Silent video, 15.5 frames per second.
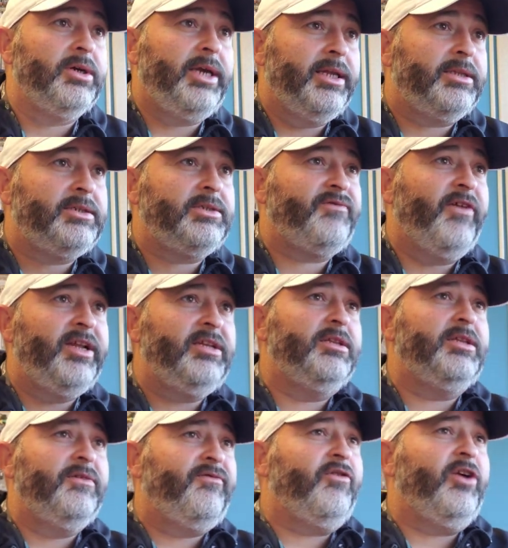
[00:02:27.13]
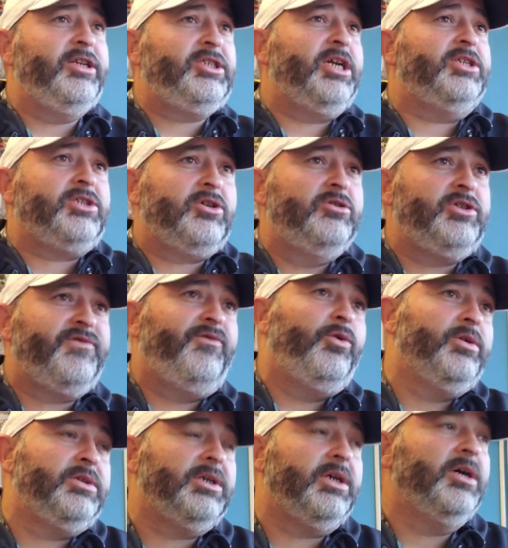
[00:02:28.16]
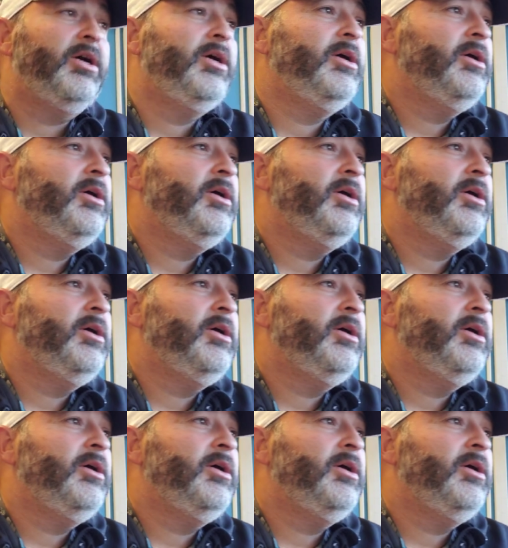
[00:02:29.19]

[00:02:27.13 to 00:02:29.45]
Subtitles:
get the Francesco Sforza,